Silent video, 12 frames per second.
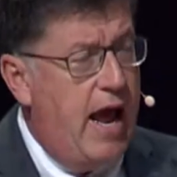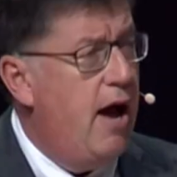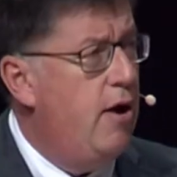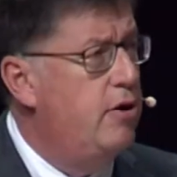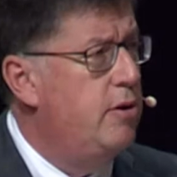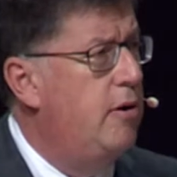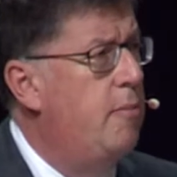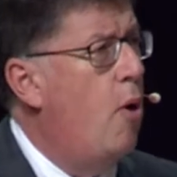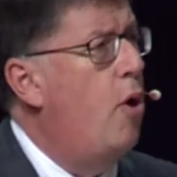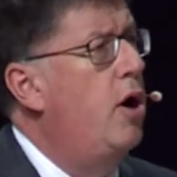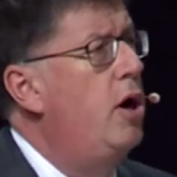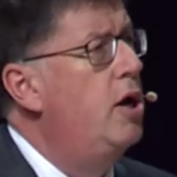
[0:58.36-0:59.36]
down to a
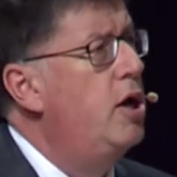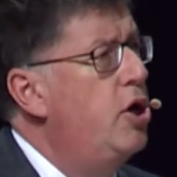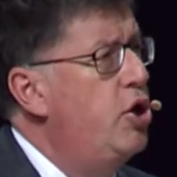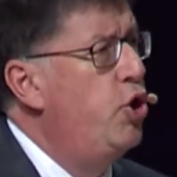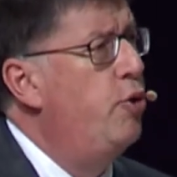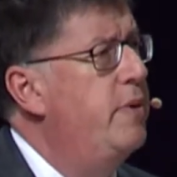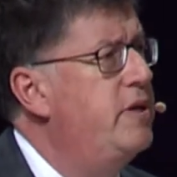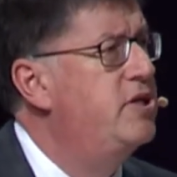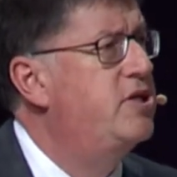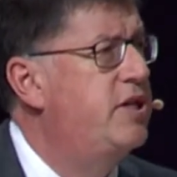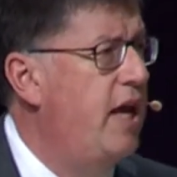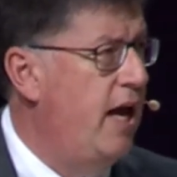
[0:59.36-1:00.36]
more
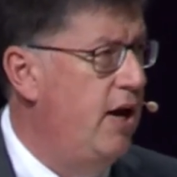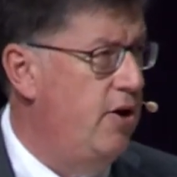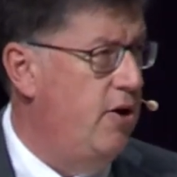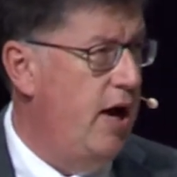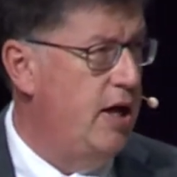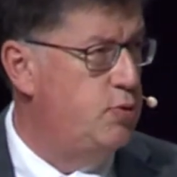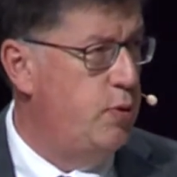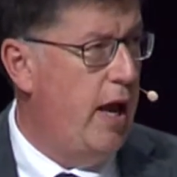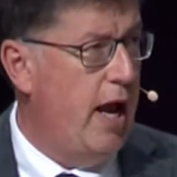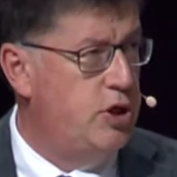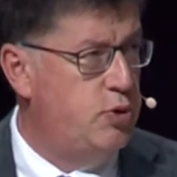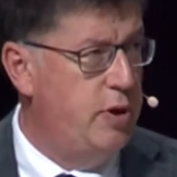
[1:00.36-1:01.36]
human scale as we
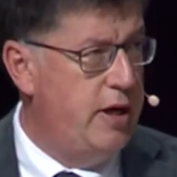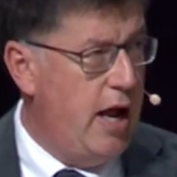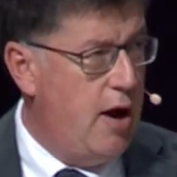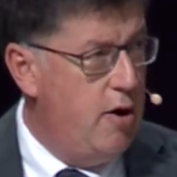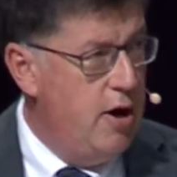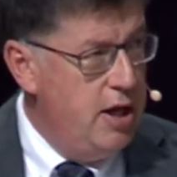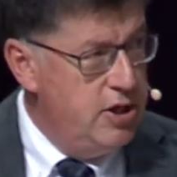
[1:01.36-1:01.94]
actually now